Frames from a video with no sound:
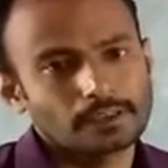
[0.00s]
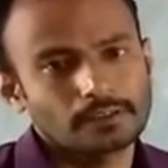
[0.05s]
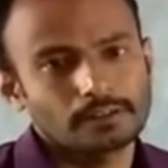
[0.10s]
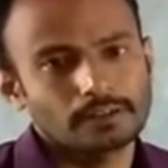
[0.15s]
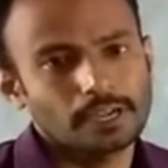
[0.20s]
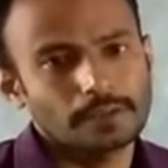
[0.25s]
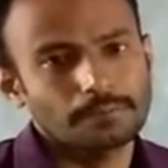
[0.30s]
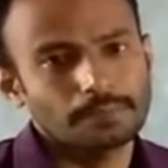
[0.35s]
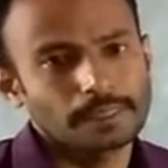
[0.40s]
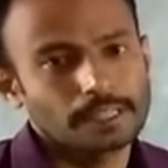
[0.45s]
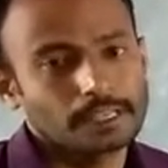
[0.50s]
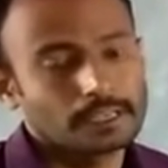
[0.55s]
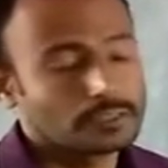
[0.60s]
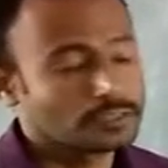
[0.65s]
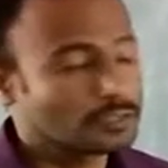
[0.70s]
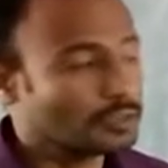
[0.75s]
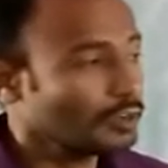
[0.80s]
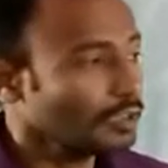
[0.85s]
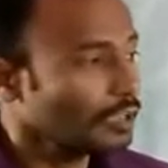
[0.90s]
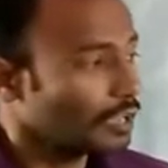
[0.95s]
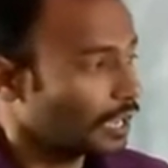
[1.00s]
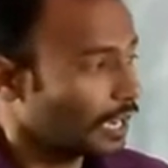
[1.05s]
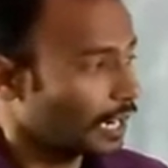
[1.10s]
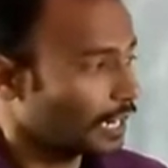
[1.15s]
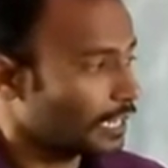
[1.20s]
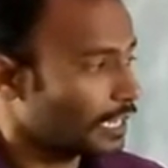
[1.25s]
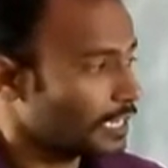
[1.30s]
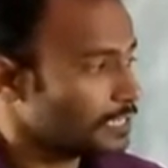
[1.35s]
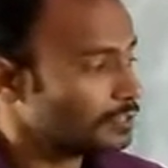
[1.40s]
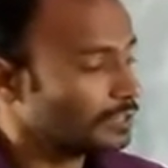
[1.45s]
Okay. So
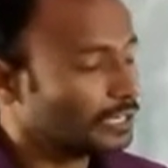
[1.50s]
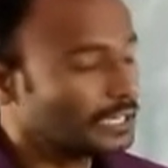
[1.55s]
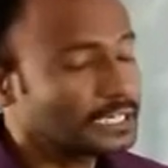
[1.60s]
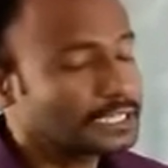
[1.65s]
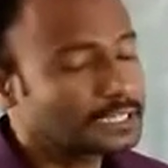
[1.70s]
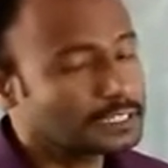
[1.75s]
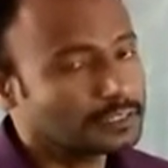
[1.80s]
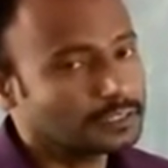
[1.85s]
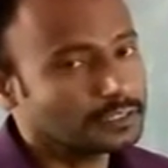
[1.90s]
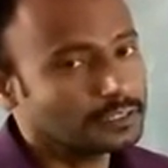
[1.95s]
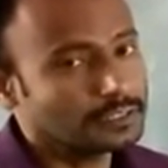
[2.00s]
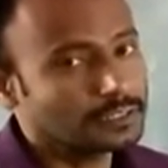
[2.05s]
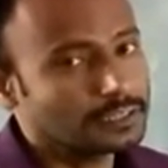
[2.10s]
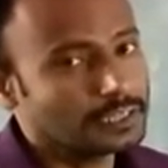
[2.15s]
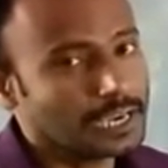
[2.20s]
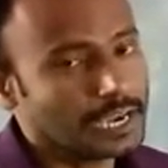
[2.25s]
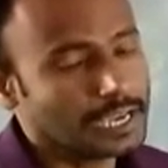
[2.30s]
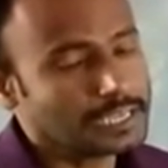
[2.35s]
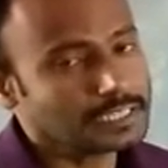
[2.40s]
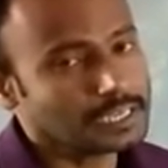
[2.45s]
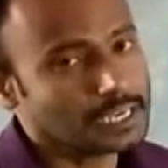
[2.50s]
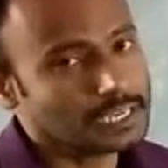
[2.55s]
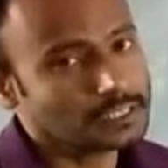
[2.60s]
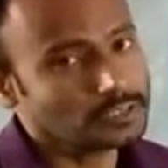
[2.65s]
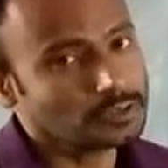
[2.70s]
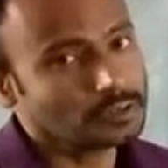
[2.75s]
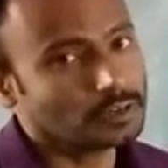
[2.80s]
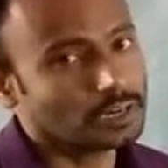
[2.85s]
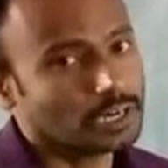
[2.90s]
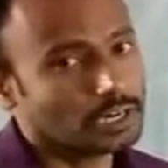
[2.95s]
and also it has
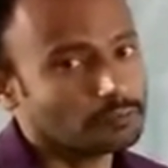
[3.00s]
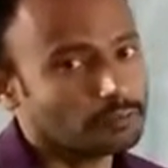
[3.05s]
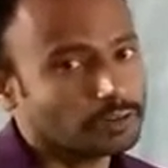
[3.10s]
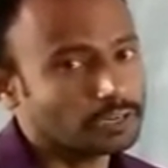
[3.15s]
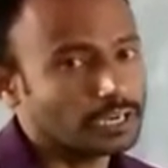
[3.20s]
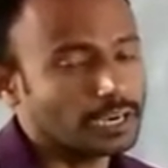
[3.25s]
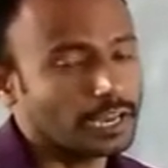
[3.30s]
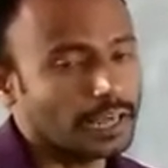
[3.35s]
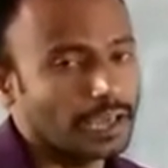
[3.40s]
also converted